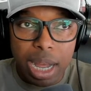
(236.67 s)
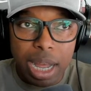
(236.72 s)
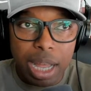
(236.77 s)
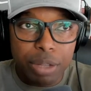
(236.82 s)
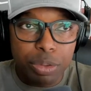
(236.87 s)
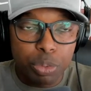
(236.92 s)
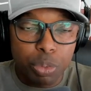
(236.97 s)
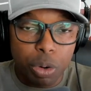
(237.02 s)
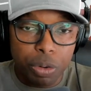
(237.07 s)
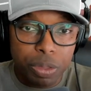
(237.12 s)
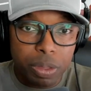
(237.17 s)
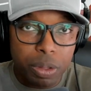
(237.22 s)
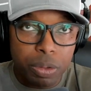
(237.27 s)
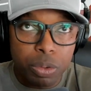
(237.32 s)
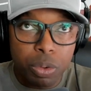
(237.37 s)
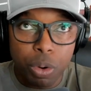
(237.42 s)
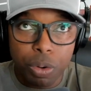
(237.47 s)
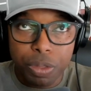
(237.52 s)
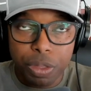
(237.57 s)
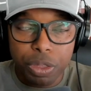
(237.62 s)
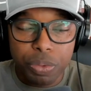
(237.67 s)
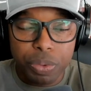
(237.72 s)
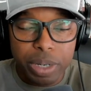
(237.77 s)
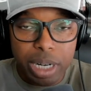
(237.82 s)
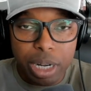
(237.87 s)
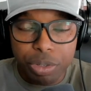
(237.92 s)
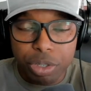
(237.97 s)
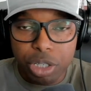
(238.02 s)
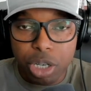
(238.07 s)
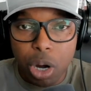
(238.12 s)
north of
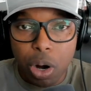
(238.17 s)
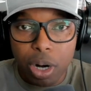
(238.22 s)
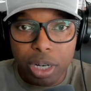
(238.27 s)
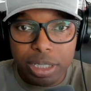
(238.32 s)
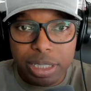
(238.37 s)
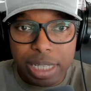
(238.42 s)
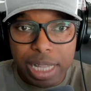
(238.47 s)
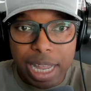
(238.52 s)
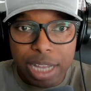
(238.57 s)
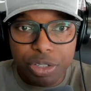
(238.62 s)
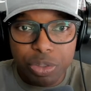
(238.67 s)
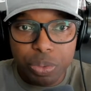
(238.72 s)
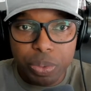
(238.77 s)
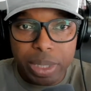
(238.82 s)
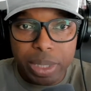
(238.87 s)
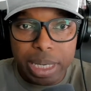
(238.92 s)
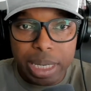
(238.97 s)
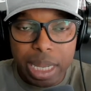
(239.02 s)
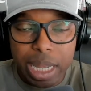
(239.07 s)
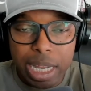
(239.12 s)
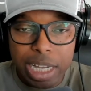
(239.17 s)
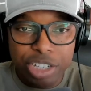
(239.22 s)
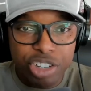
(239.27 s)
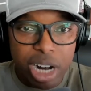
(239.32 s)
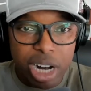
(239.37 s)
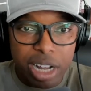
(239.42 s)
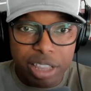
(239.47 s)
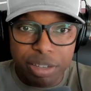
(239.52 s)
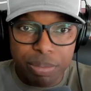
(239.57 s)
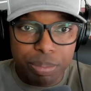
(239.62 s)
300 yards last week.
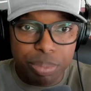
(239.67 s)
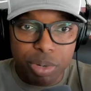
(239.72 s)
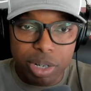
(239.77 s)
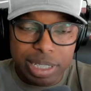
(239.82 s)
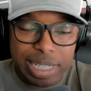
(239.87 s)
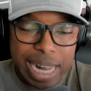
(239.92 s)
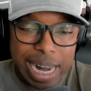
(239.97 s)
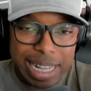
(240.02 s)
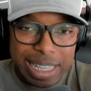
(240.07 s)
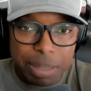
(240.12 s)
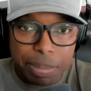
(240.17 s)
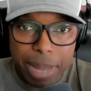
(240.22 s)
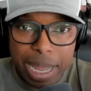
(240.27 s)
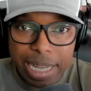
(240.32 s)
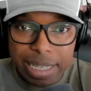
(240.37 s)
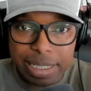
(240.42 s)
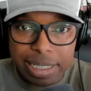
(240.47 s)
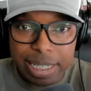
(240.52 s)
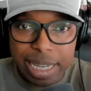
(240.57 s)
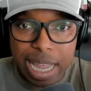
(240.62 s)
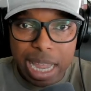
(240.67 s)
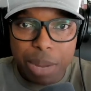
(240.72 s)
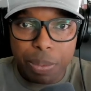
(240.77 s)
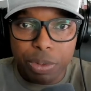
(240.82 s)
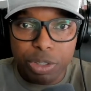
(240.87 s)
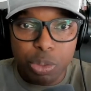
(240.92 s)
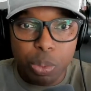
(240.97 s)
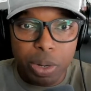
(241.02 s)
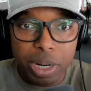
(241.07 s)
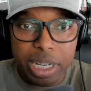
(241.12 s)
Jonathan Brooks had an amazing game
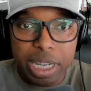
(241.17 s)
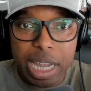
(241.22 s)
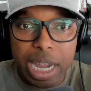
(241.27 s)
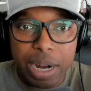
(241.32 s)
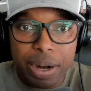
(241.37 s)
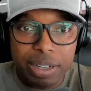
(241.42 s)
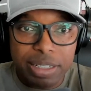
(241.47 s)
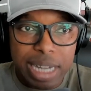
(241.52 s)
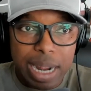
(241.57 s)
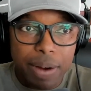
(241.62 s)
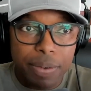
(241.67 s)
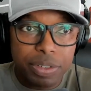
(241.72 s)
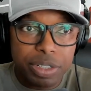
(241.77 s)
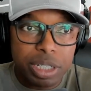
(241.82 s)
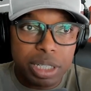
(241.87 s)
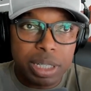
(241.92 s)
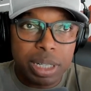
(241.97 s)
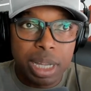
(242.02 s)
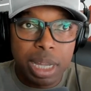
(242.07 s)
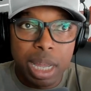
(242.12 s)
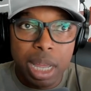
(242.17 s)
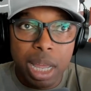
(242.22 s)
with 20 carries, averaging